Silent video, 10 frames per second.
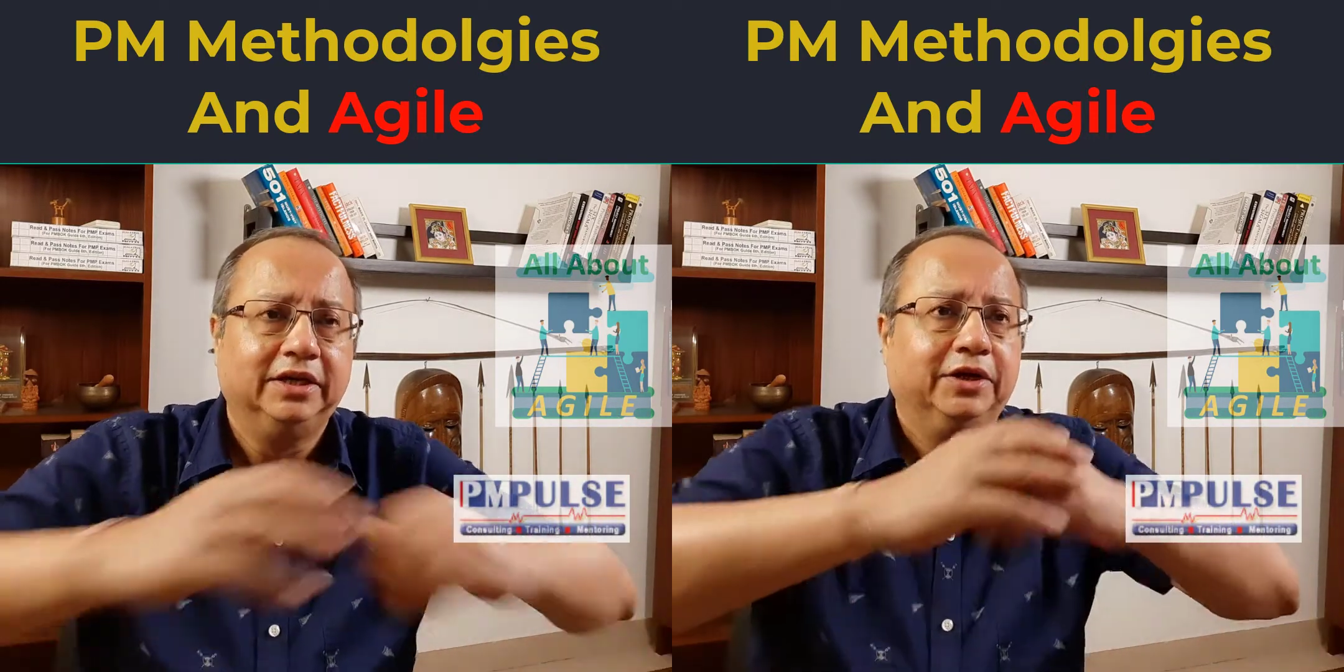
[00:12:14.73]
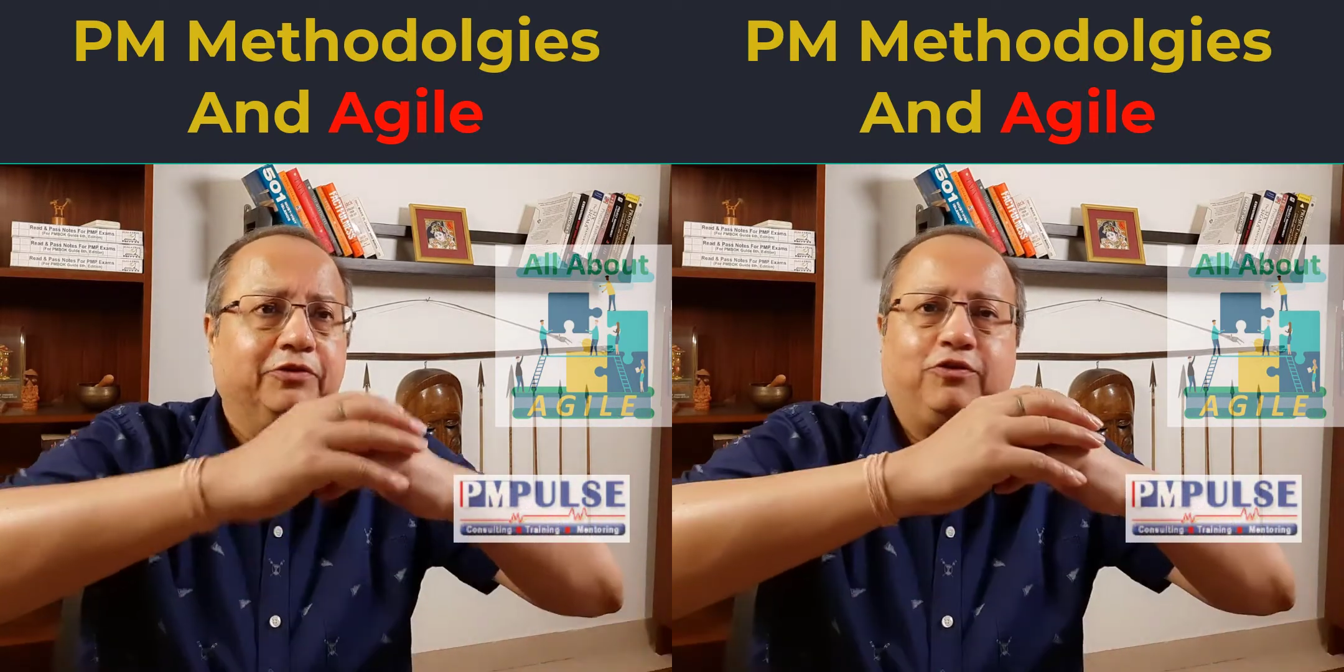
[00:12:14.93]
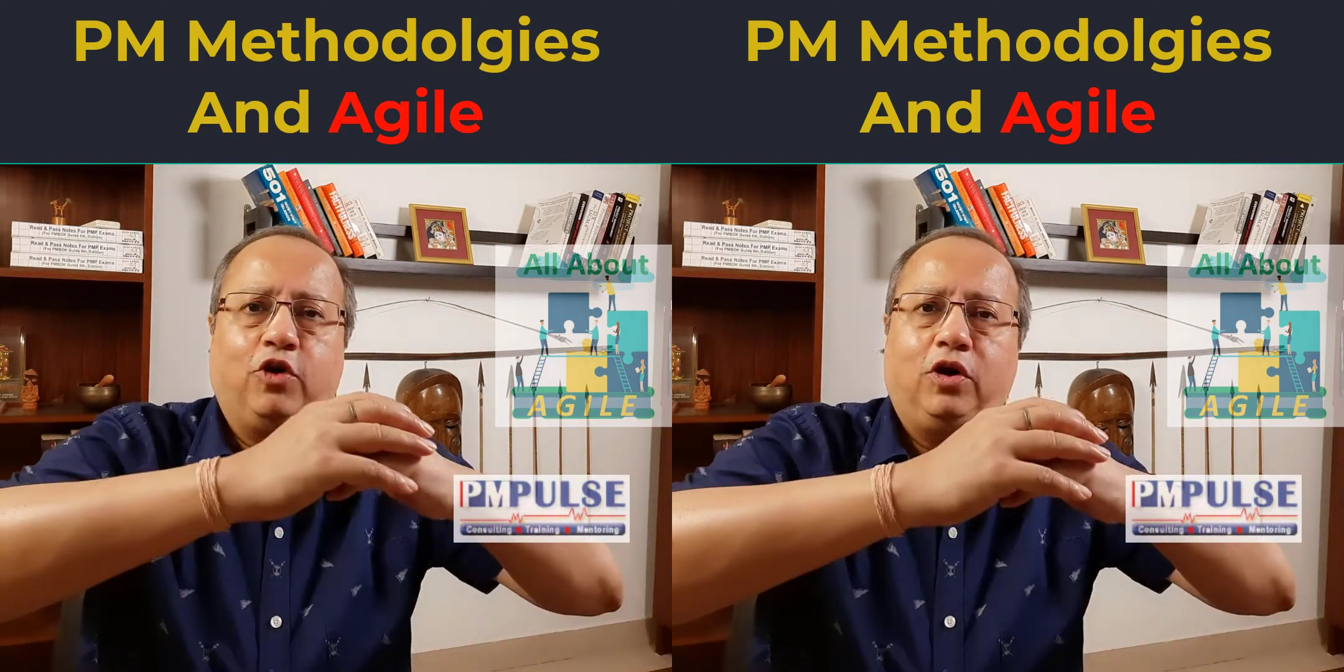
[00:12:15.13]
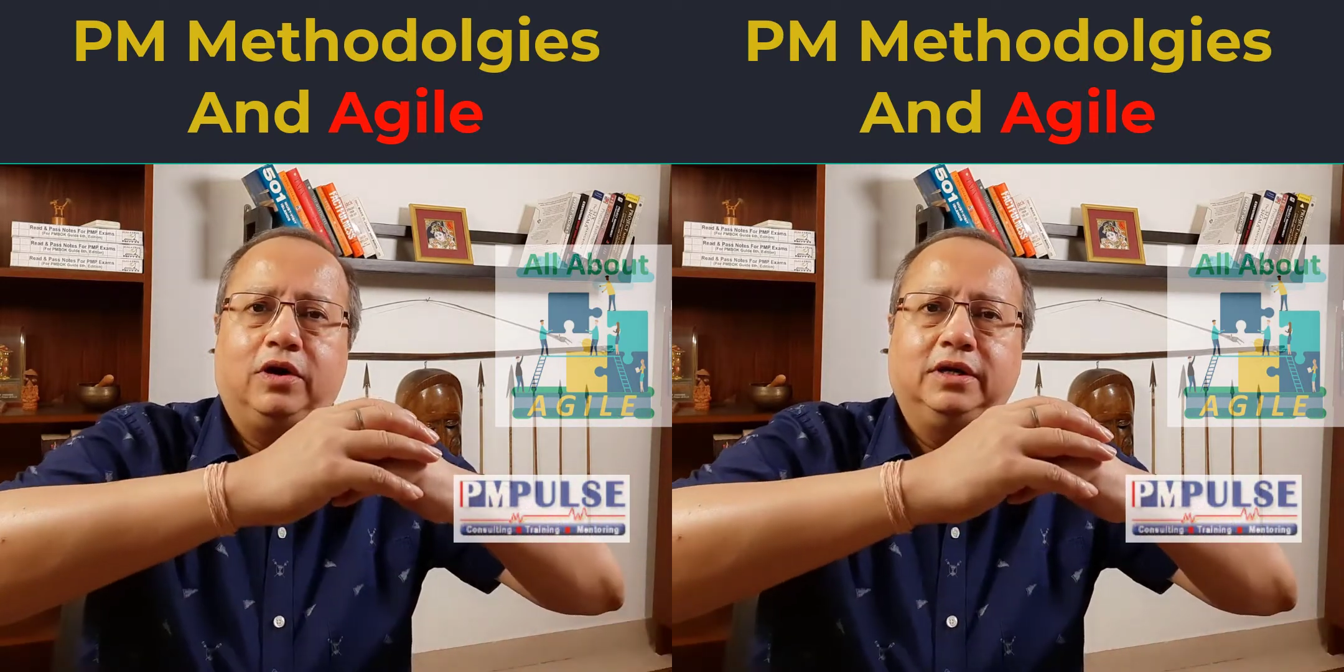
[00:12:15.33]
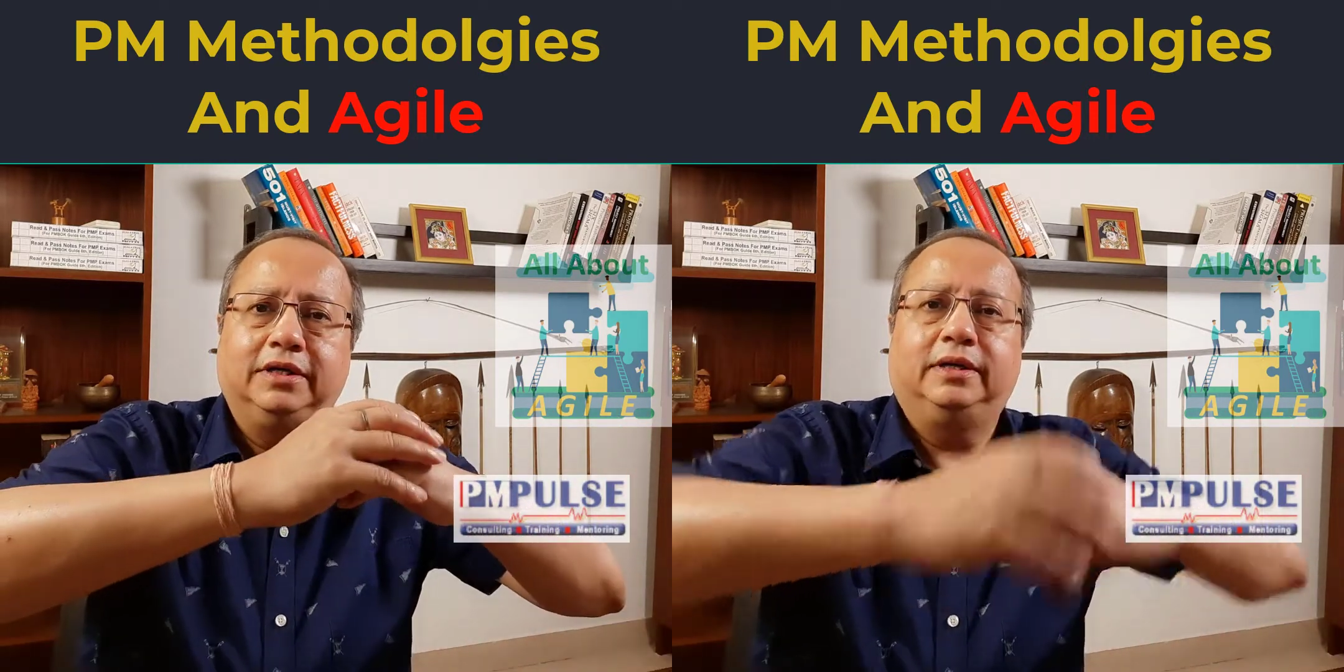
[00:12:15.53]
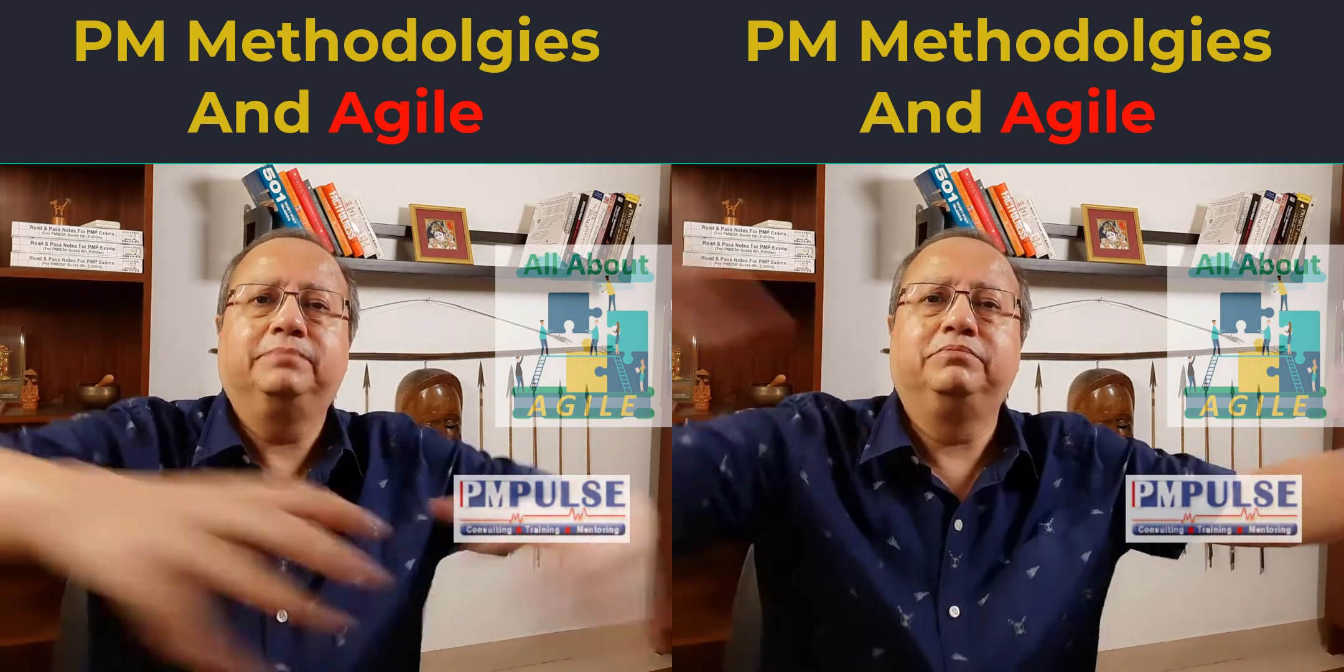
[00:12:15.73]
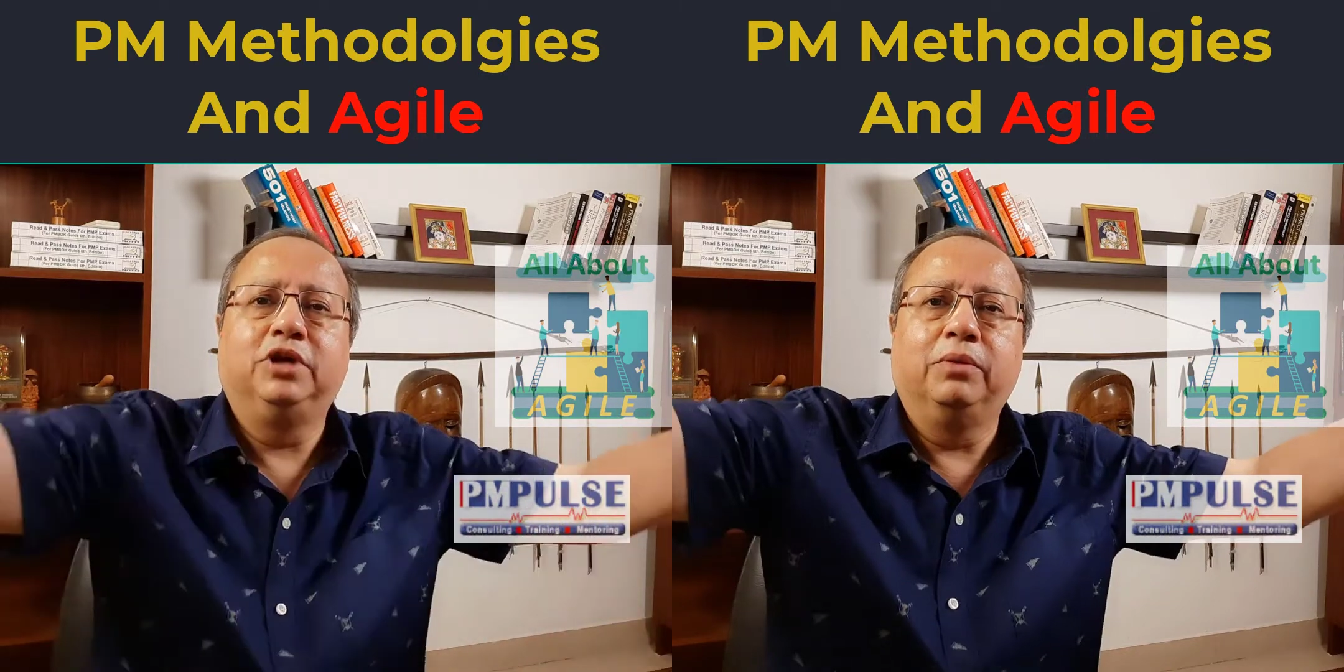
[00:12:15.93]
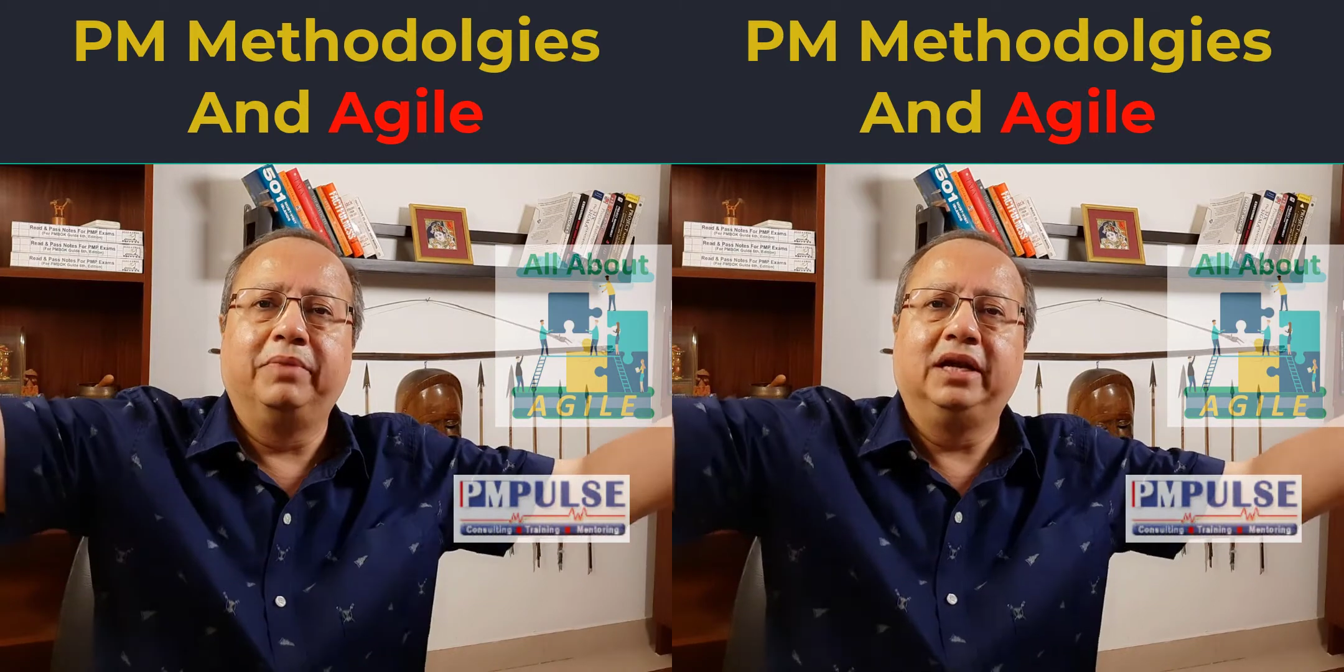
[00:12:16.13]
for
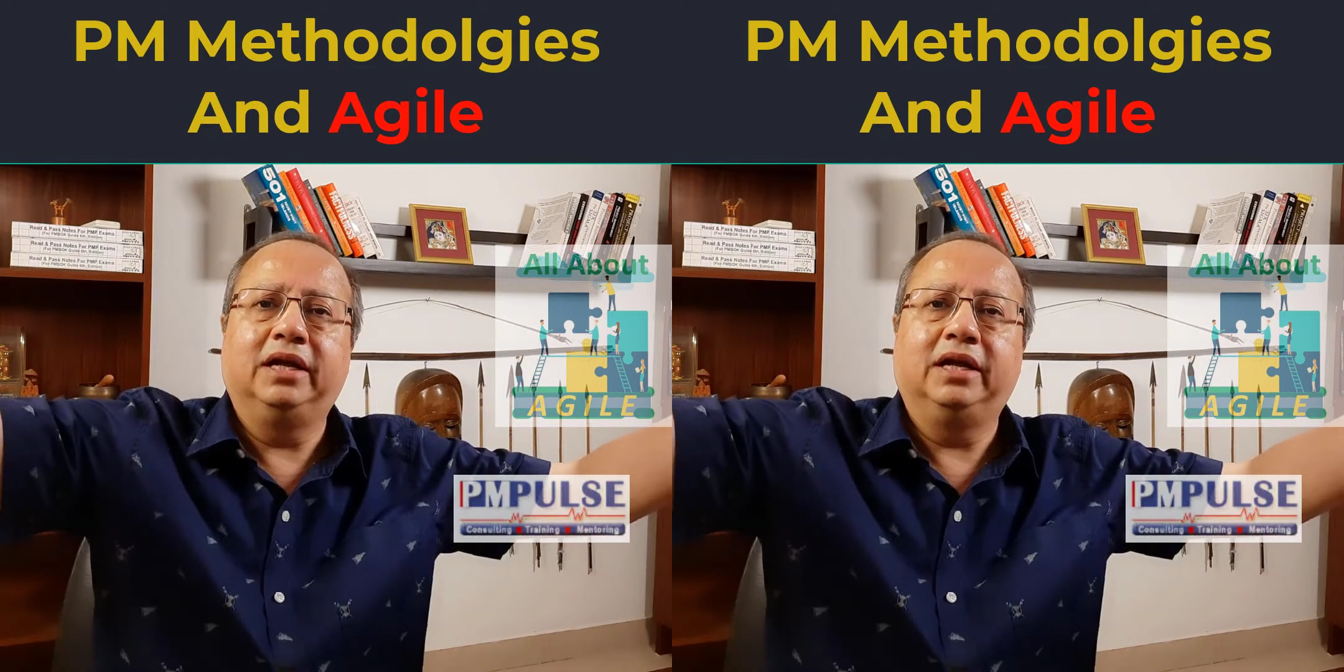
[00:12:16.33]
building